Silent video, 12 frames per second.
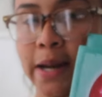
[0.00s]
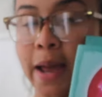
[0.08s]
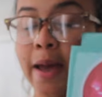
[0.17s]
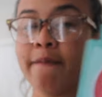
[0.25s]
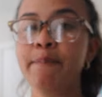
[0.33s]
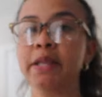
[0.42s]
and
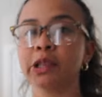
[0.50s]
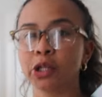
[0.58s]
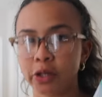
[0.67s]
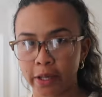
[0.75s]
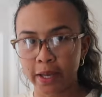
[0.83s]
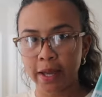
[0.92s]
I have been
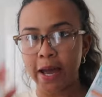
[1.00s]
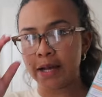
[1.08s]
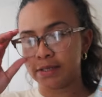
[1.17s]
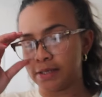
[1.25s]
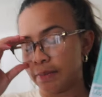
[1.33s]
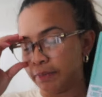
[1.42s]
looking
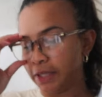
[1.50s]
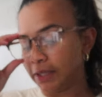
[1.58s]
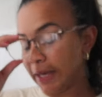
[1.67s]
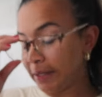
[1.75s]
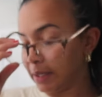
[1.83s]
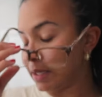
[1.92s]
at something
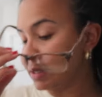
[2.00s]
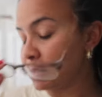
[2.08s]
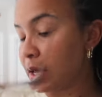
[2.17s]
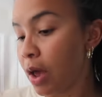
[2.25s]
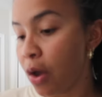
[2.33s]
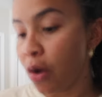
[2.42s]
like
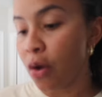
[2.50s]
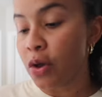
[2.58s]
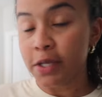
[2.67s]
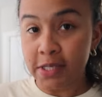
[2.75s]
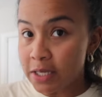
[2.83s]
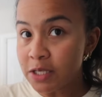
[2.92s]
this
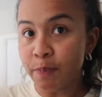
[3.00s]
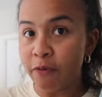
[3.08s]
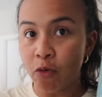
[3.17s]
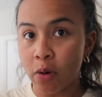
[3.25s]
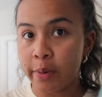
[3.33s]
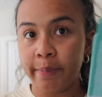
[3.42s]
since
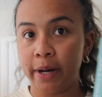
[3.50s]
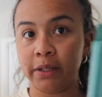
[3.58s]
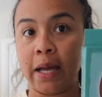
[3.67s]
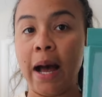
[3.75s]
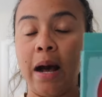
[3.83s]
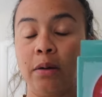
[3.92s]
before we
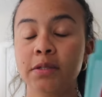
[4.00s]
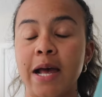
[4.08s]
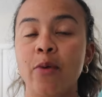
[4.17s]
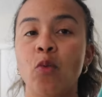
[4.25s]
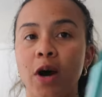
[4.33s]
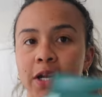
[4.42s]
bought the house.
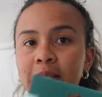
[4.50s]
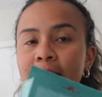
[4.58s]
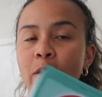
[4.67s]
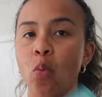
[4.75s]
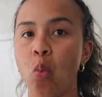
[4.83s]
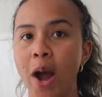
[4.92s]
I wanted
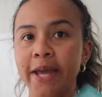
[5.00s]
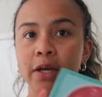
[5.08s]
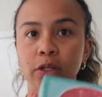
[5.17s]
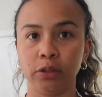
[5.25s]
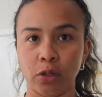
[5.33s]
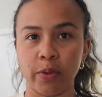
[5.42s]
like
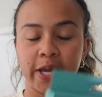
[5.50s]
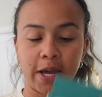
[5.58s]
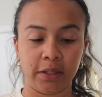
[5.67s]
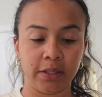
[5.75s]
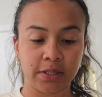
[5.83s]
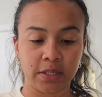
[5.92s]
white glowing
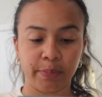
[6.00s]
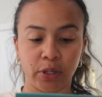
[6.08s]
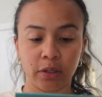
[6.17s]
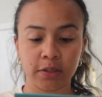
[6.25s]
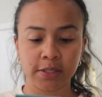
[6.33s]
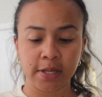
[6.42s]
LED
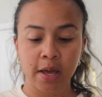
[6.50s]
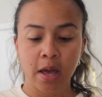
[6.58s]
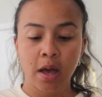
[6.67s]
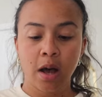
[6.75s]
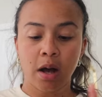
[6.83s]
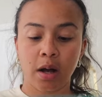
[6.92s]
balls,
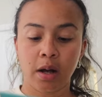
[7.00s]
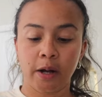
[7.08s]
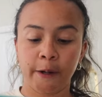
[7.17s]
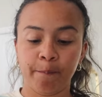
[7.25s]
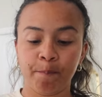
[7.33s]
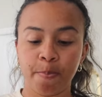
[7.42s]

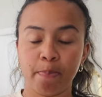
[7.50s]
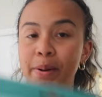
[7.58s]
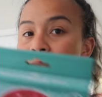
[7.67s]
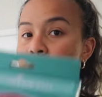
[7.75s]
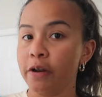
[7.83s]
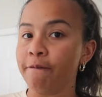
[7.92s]

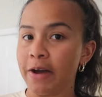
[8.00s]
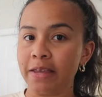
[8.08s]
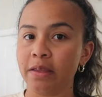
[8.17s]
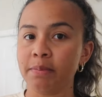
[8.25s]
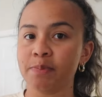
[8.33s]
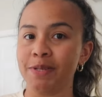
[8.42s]
but I couldn't
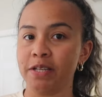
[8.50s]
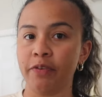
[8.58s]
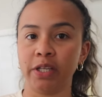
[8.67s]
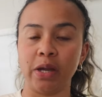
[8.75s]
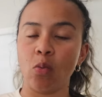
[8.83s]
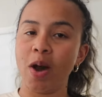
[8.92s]
find them
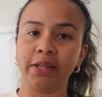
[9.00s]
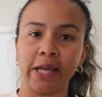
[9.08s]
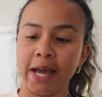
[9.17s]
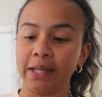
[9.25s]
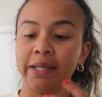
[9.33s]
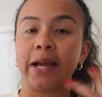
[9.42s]
specifically in white.
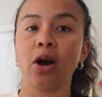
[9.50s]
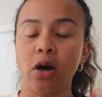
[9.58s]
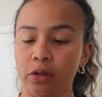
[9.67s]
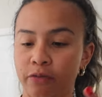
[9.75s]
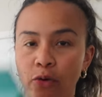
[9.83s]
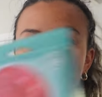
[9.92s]
They had like
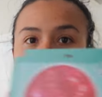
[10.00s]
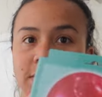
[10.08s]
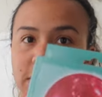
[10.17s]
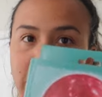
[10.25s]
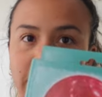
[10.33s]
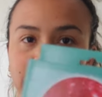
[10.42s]
colorful
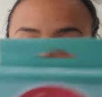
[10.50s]
ones, kind of